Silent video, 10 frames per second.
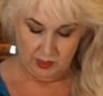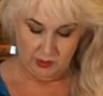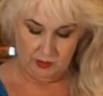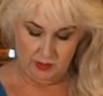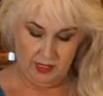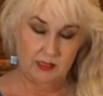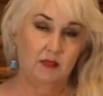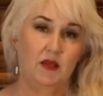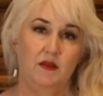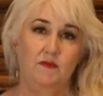So that's a
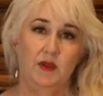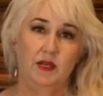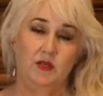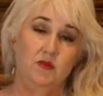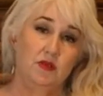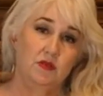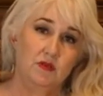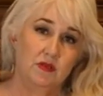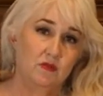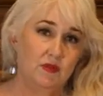lot of fun. You can do
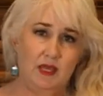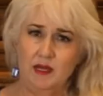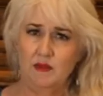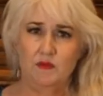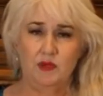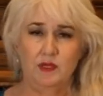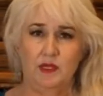this with any book.